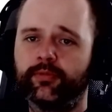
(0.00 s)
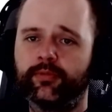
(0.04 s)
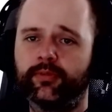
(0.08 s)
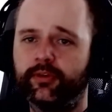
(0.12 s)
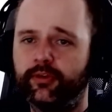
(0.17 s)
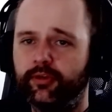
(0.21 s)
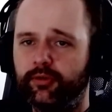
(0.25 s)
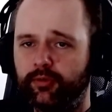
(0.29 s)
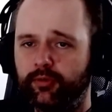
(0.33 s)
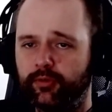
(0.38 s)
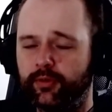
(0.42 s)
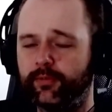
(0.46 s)

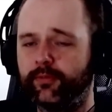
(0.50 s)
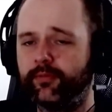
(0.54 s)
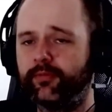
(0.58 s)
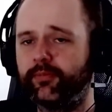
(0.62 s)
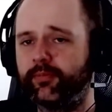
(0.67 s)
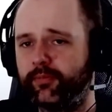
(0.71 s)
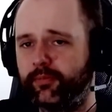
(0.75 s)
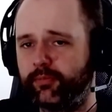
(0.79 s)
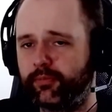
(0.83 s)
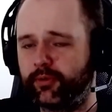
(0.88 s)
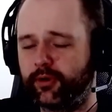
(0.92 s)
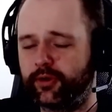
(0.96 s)
you
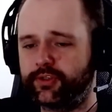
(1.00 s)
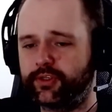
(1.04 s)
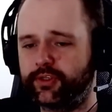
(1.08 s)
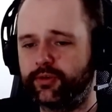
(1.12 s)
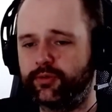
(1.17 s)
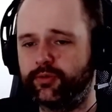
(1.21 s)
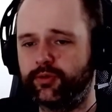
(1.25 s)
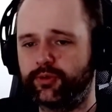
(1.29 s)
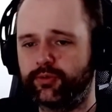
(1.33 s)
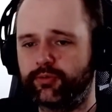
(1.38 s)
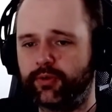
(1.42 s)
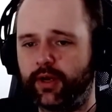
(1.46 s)
the person
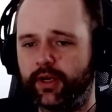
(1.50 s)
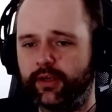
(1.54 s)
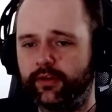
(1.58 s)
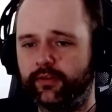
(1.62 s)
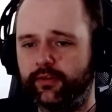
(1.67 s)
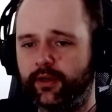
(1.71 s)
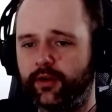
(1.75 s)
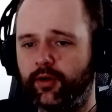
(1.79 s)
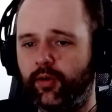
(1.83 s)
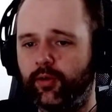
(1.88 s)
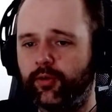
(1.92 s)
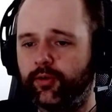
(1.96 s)
who's writing
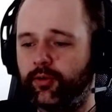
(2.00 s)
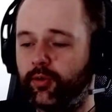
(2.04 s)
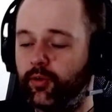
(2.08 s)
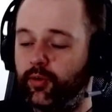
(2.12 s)
the code,